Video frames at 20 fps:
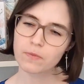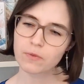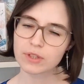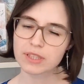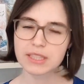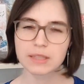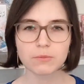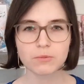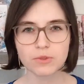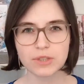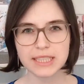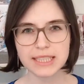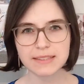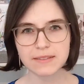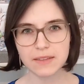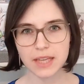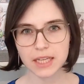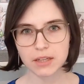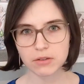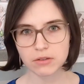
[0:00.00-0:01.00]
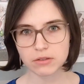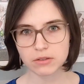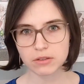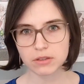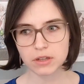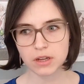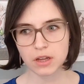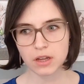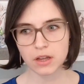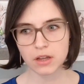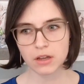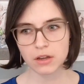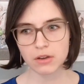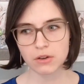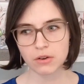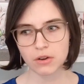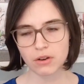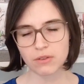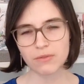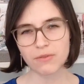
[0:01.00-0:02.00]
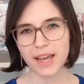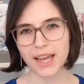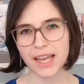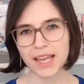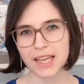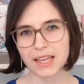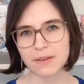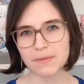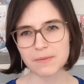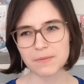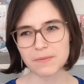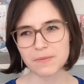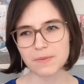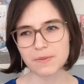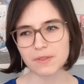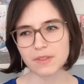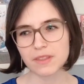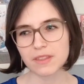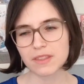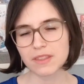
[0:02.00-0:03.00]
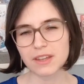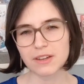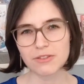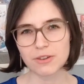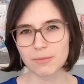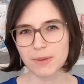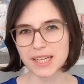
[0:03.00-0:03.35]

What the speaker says: for some reason they couldn't convey the